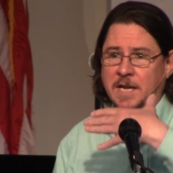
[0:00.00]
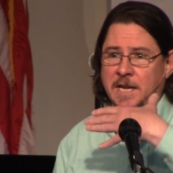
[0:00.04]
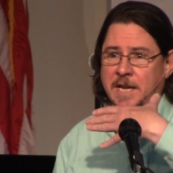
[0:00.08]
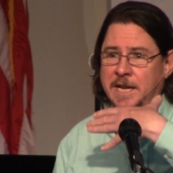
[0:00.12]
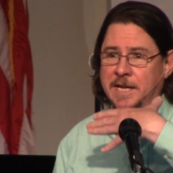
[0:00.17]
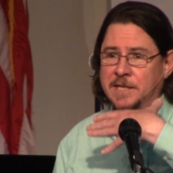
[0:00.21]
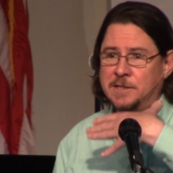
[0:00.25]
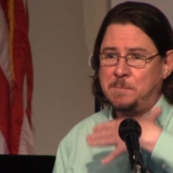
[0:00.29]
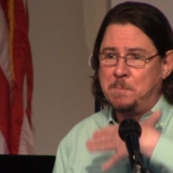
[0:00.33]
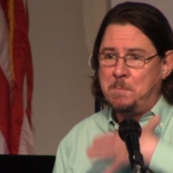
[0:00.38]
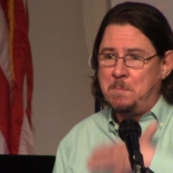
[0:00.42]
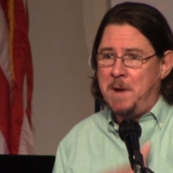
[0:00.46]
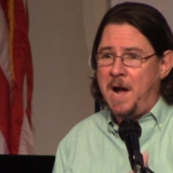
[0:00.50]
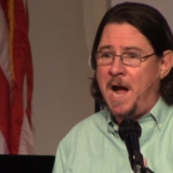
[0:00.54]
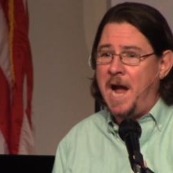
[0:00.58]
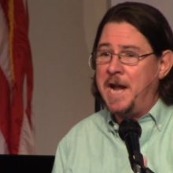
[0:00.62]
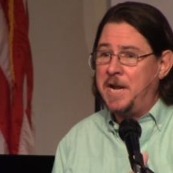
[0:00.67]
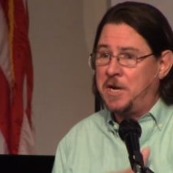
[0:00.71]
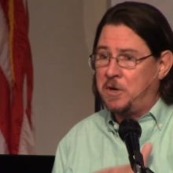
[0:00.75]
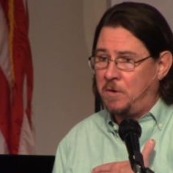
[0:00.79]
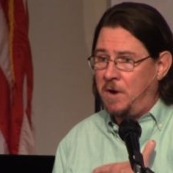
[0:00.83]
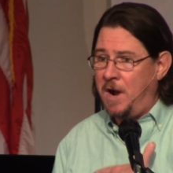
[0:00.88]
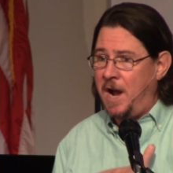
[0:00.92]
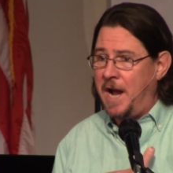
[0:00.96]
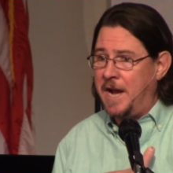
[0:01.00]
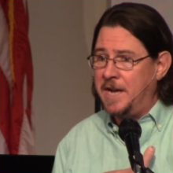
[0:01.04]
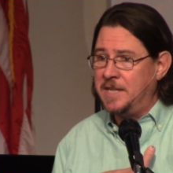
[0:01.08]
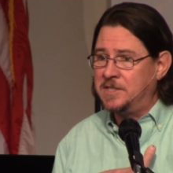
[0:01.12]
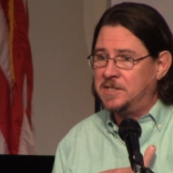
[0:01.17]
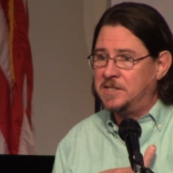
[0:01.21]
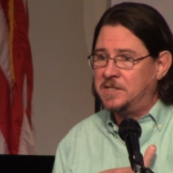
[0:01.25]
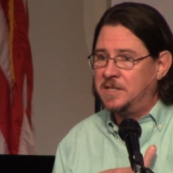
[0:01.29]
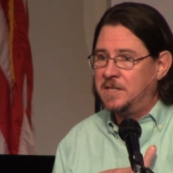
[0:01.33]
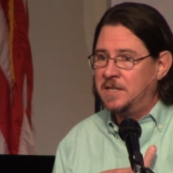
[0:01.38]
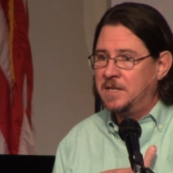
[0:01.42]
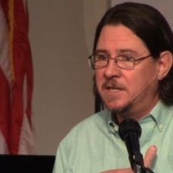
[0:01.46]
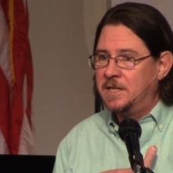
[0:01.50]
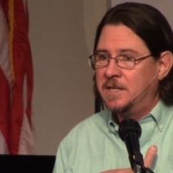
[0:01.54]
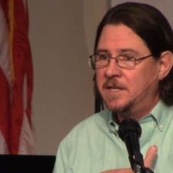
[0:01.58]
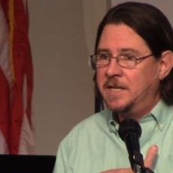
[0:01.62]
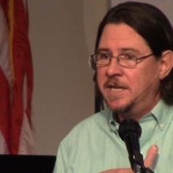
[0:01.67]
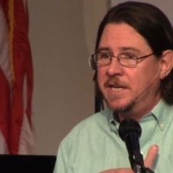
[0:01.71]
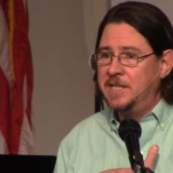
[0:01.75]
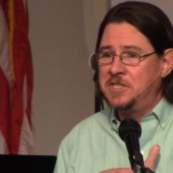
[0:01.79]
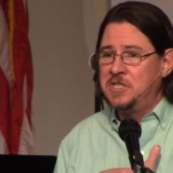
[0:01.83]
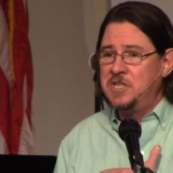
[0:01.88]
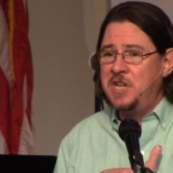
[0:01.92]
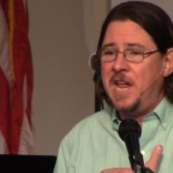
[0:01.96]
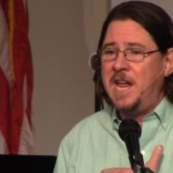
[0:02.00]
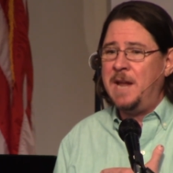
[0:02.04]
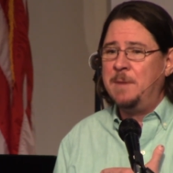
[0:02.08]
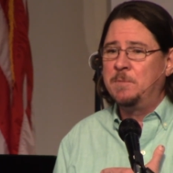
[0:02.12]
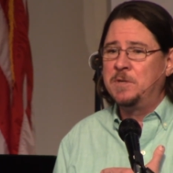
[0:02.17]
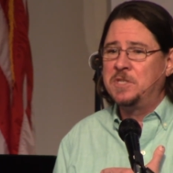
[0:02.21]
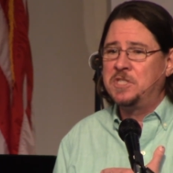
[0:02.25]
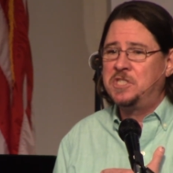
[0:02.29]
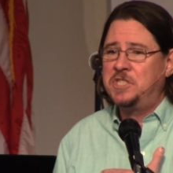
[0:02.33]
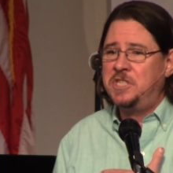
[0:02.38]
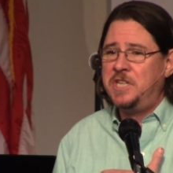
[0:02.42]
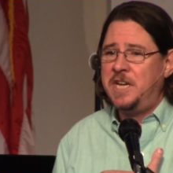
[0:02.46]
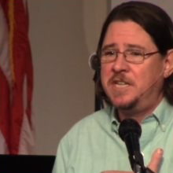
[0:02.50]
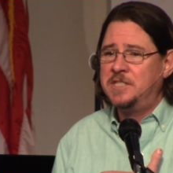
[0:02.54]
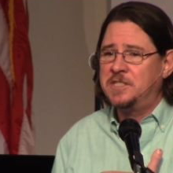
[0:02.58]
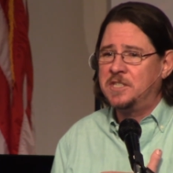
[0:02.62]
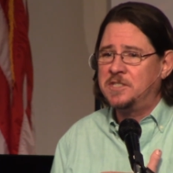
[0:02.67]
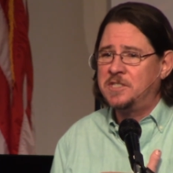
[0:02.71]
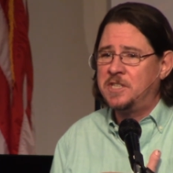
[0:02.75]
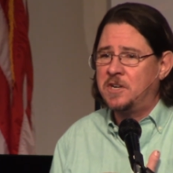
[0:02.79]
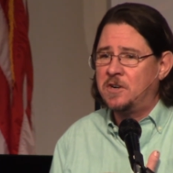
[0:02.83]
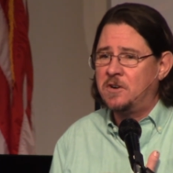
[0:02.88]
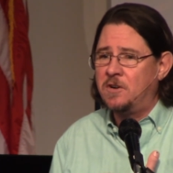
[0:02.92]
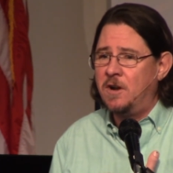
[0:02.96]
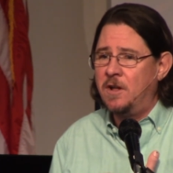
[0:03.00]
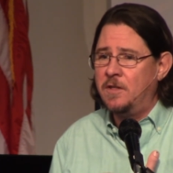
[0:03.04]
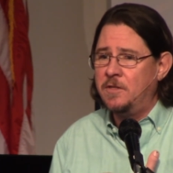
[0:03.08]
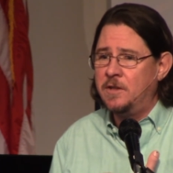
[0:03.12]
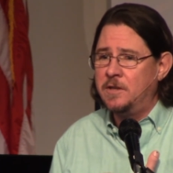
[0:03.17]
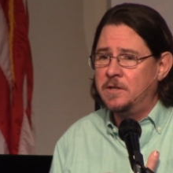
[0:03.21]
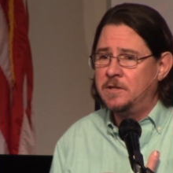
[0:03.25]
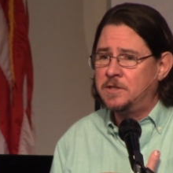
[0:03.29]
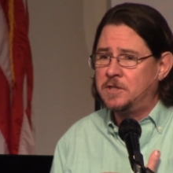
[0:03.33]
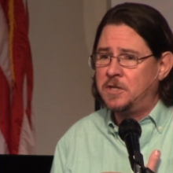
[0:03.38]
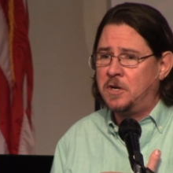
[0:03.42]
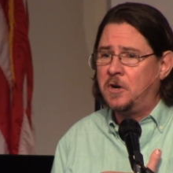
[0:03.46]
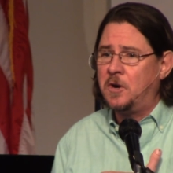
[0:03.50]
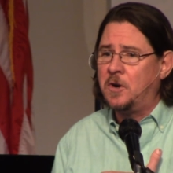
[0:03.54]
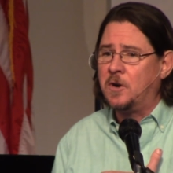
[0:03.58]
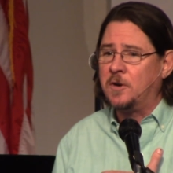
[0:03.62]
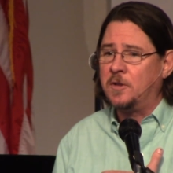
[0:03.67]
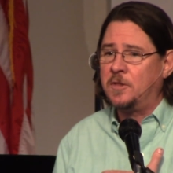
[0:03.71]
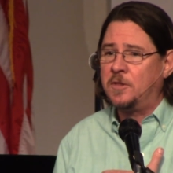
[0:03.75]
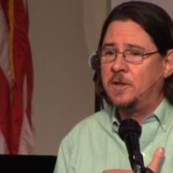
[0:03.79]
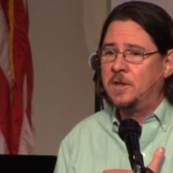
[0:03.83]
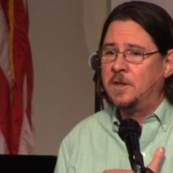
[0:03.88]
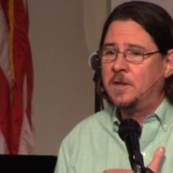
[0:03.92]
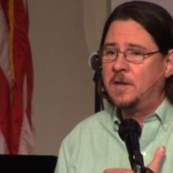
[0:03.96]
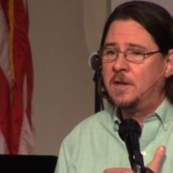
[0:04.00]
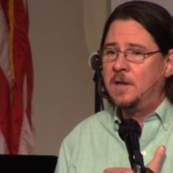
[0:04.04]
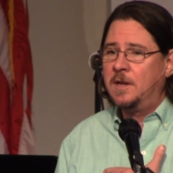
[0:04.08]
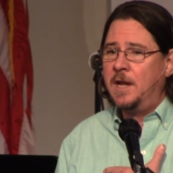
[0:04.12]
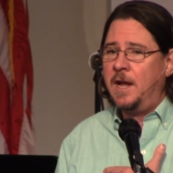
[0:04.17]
He's my Christ. His name was Jesus here on this earth.